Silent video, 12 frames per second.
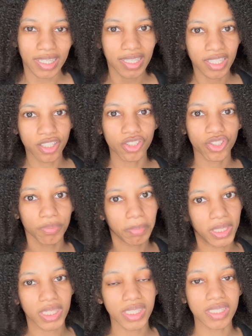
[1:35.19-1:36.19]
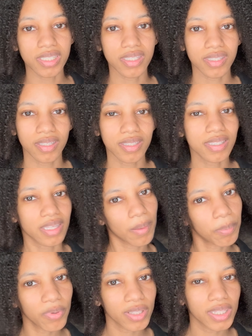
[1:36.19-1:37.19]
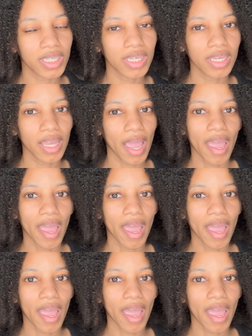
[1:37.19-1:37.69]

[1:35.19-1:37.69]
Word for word: each piece separately